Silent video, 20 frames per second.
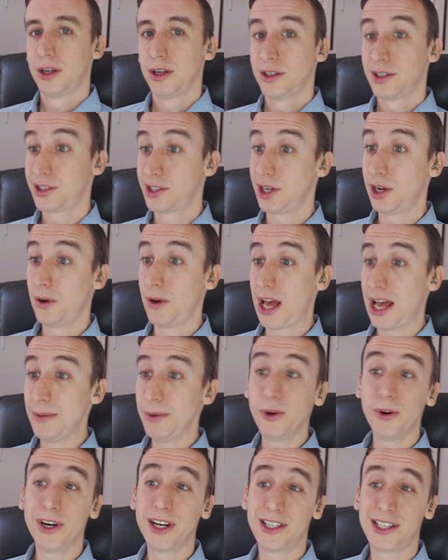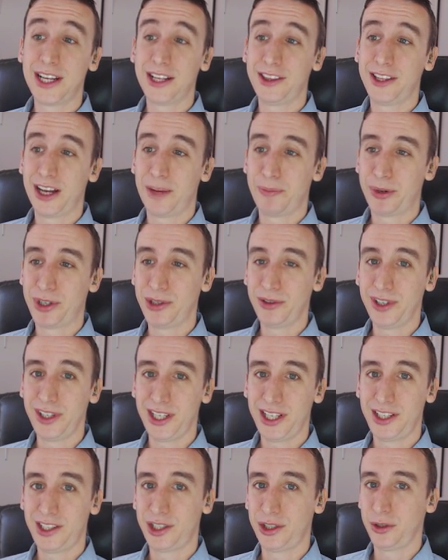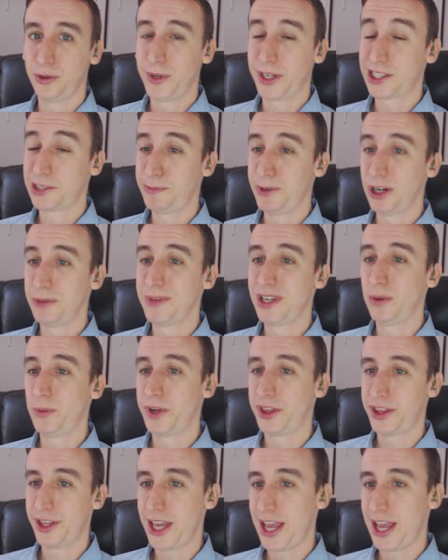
So I'm going to take the opportunity to experiment with